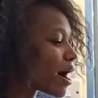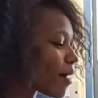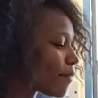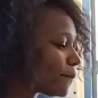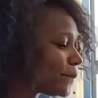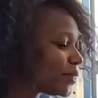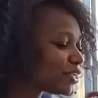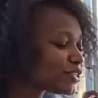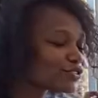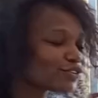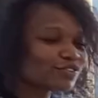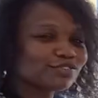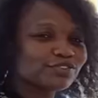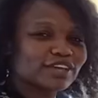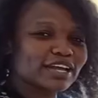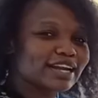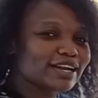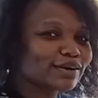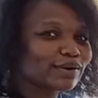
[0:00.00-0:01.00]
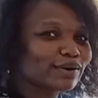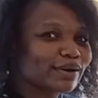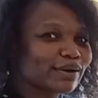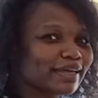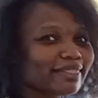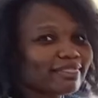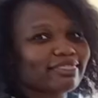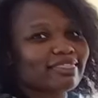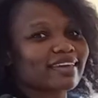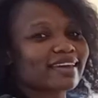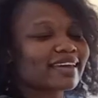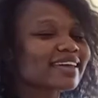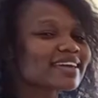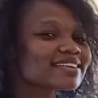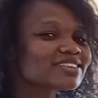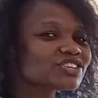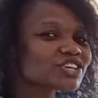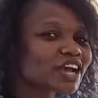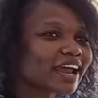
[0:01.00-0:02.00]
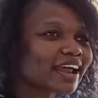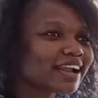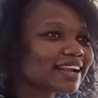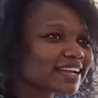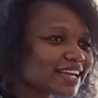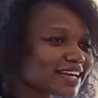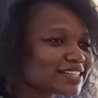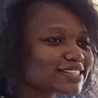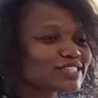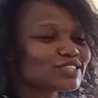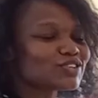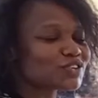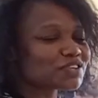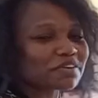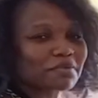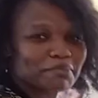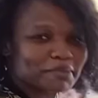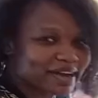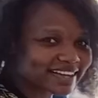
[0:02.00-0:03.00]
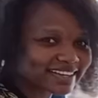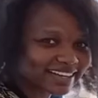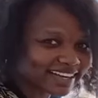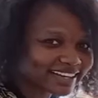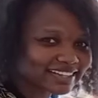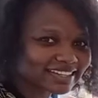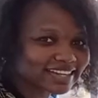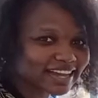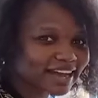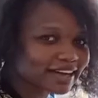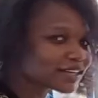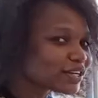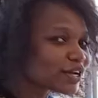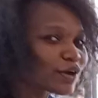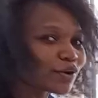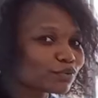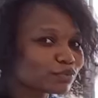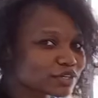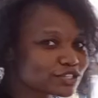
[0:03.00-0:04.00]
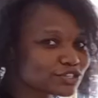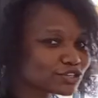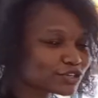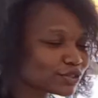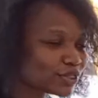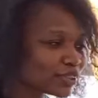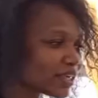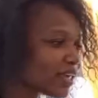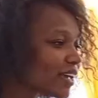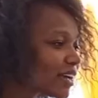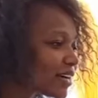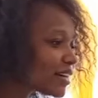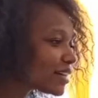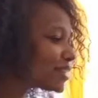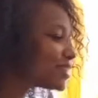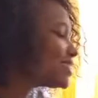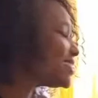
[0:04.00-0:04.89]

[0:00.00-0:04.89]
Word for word: a bit of yellow in the kitchen, it's not a bad idea. What do you think?